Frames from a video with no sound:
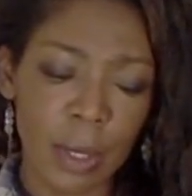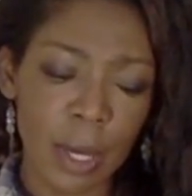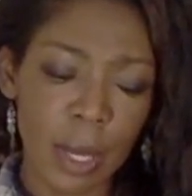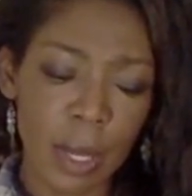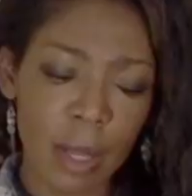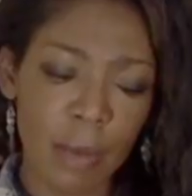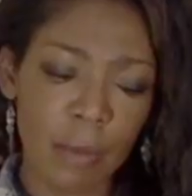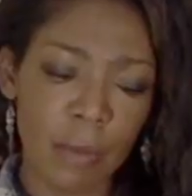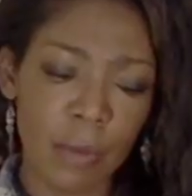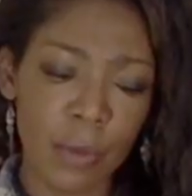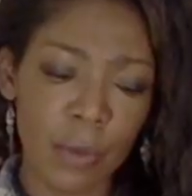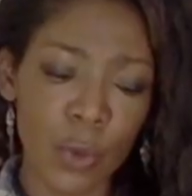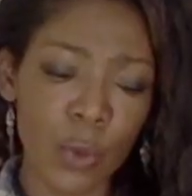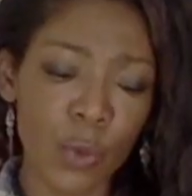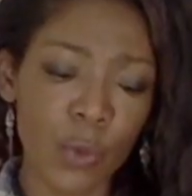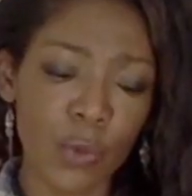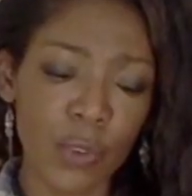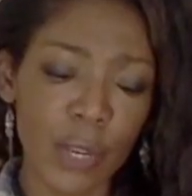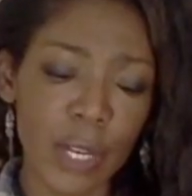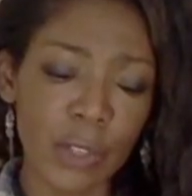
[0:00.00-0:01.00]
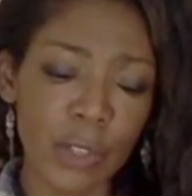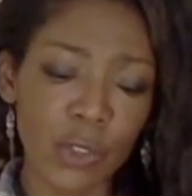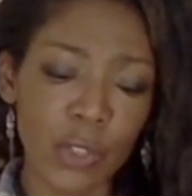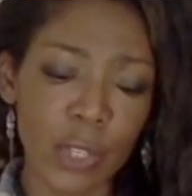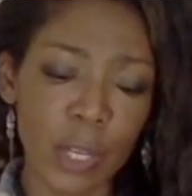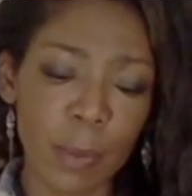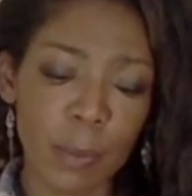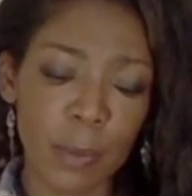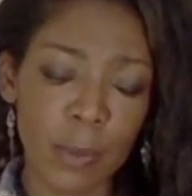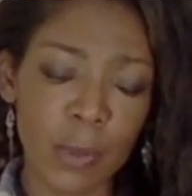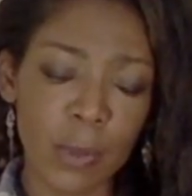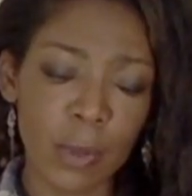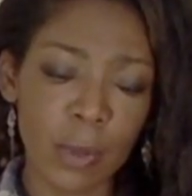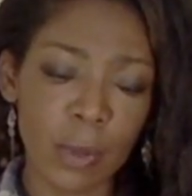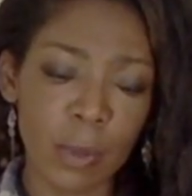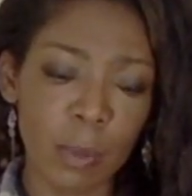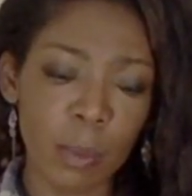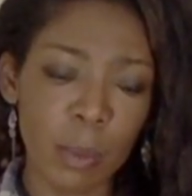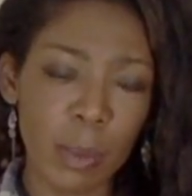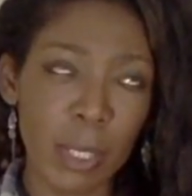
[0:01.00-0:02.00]
of new friendships,
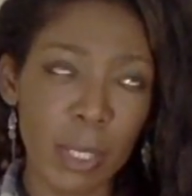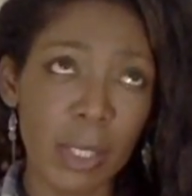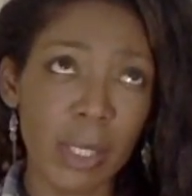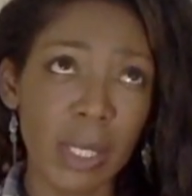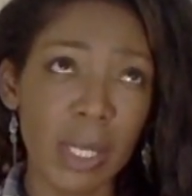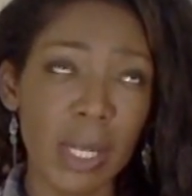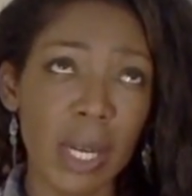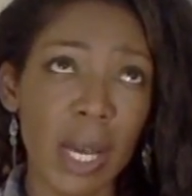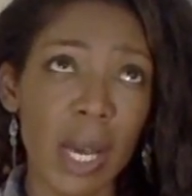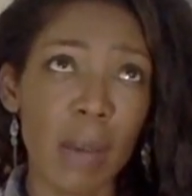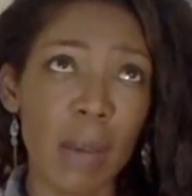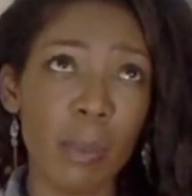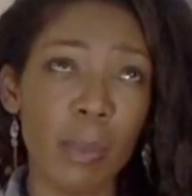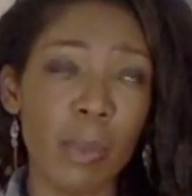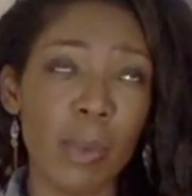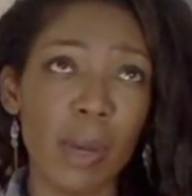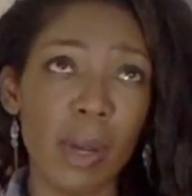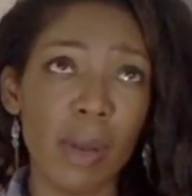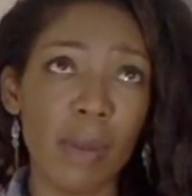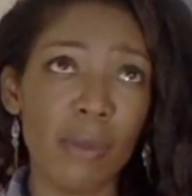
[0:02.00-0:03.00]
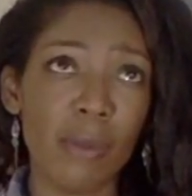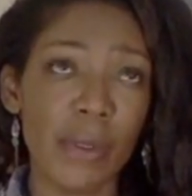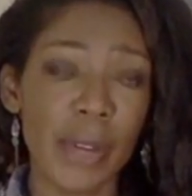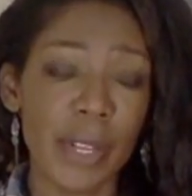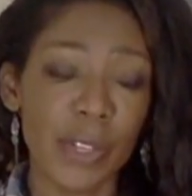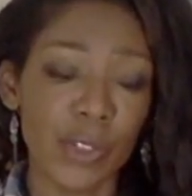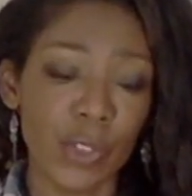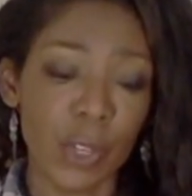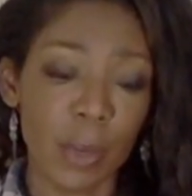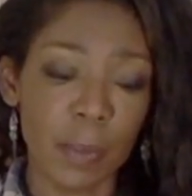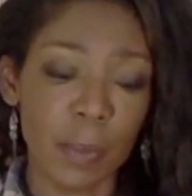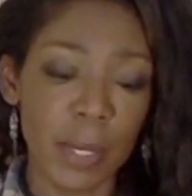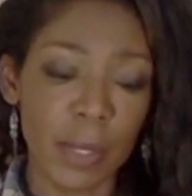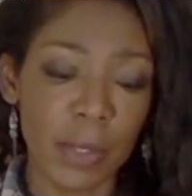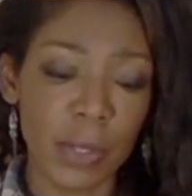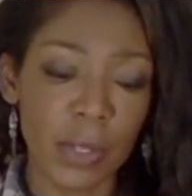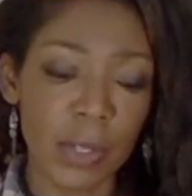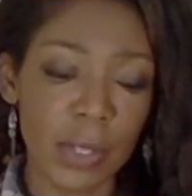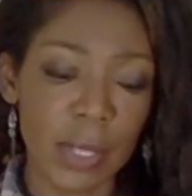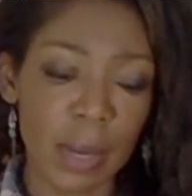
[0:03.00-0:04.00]
building up a friendship
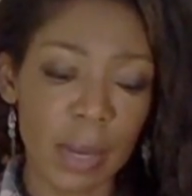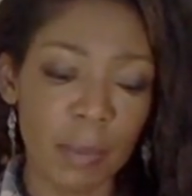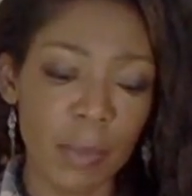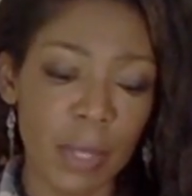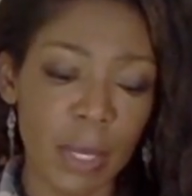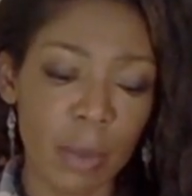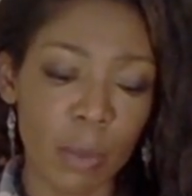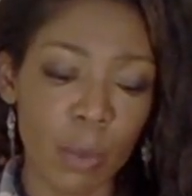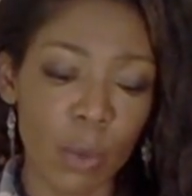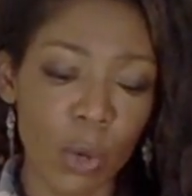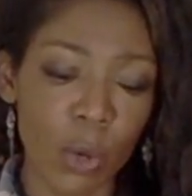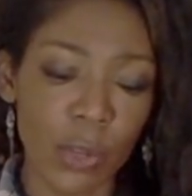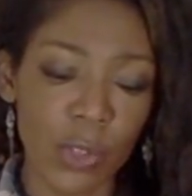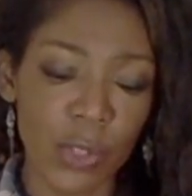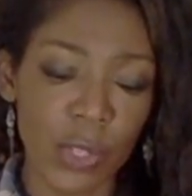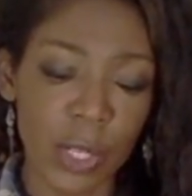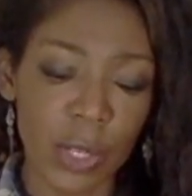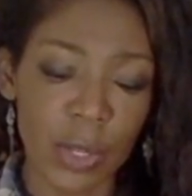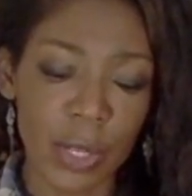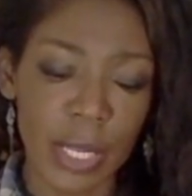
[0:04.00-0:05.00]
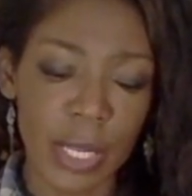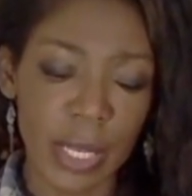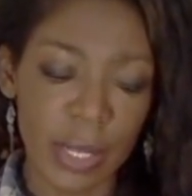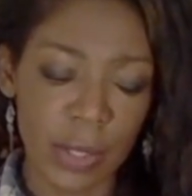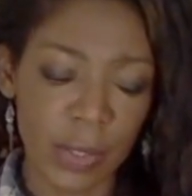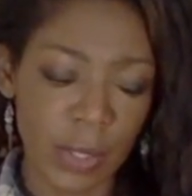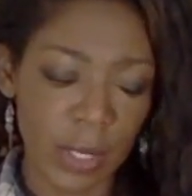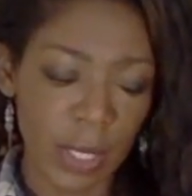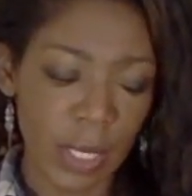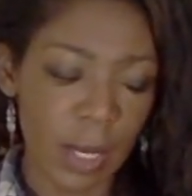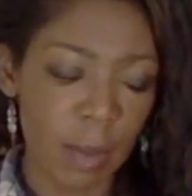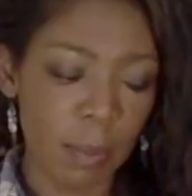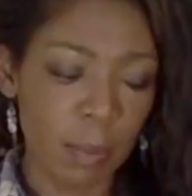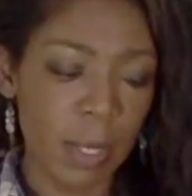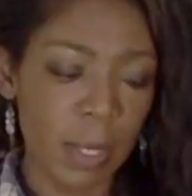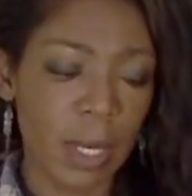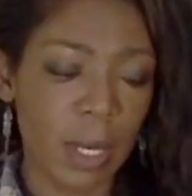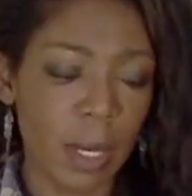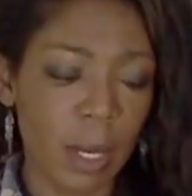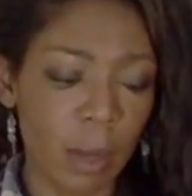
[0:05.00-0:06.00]
into something more serious. It can
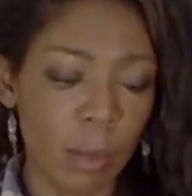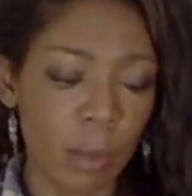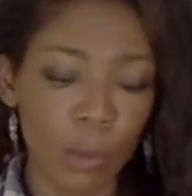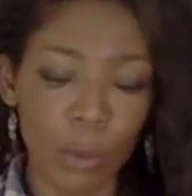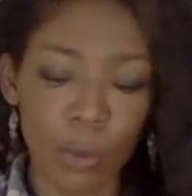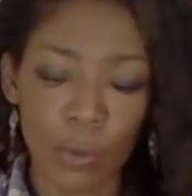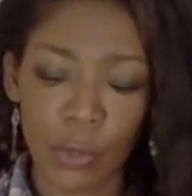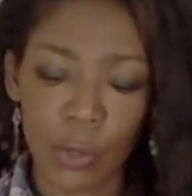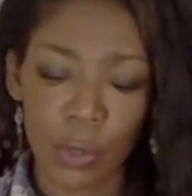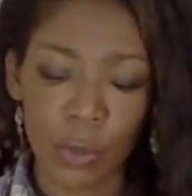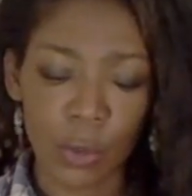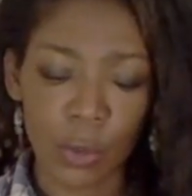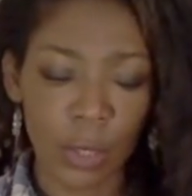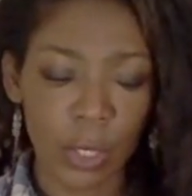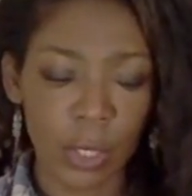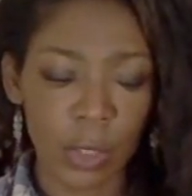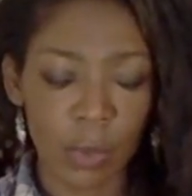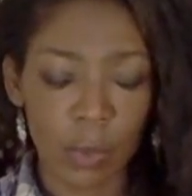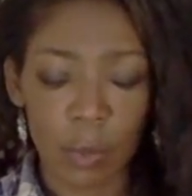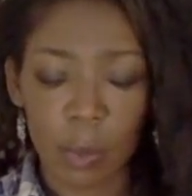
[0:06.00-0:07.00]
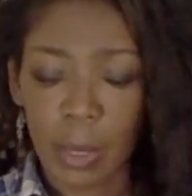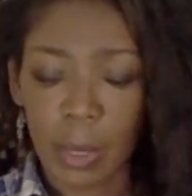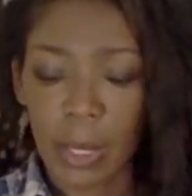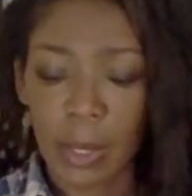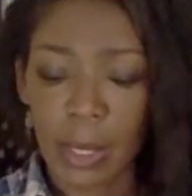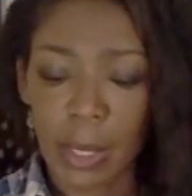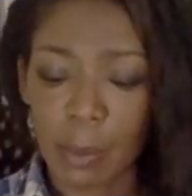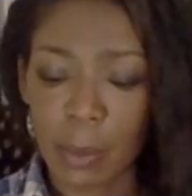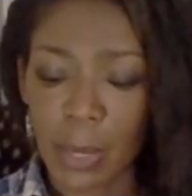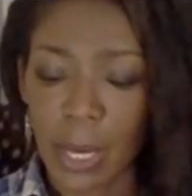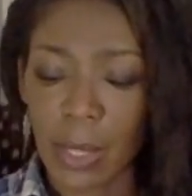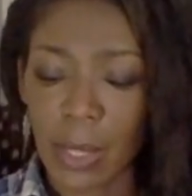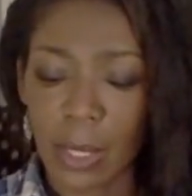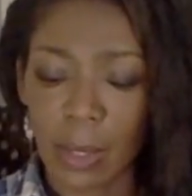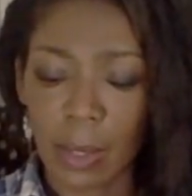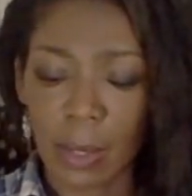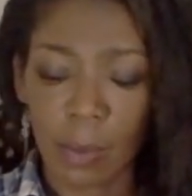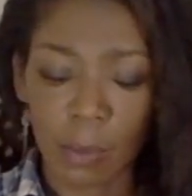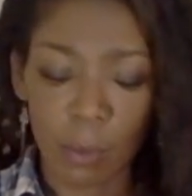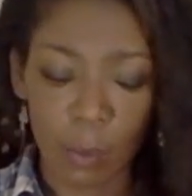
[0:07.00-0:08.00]
be a move to do this, but by the
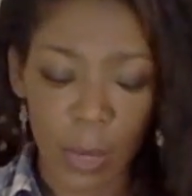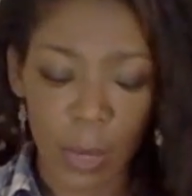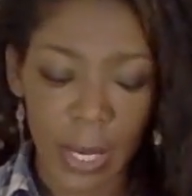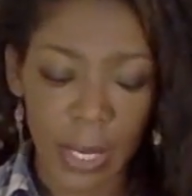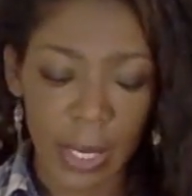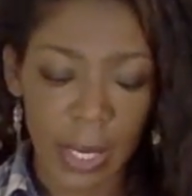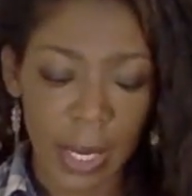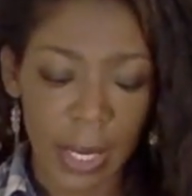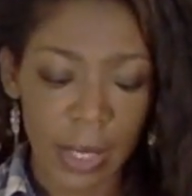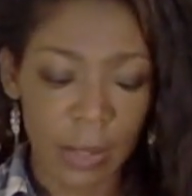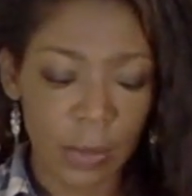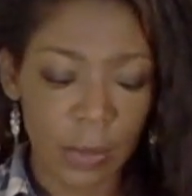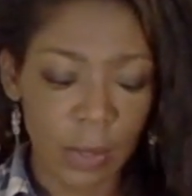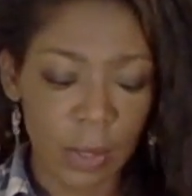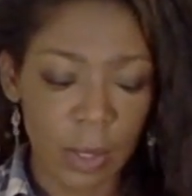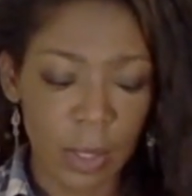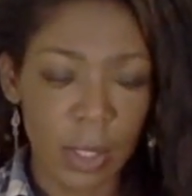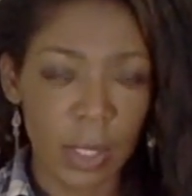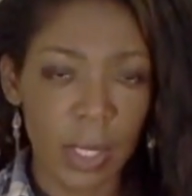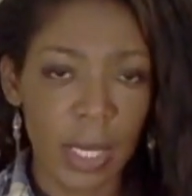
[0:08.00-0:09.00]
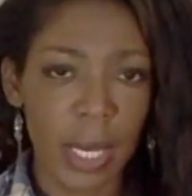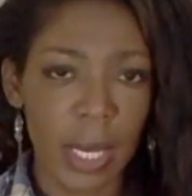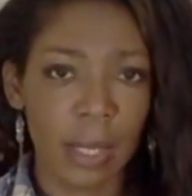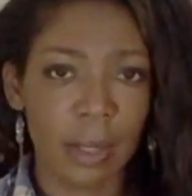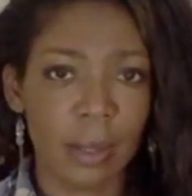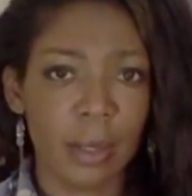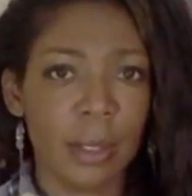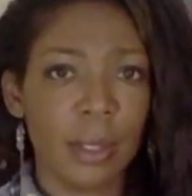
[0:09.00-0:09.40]
way, guys, look at that.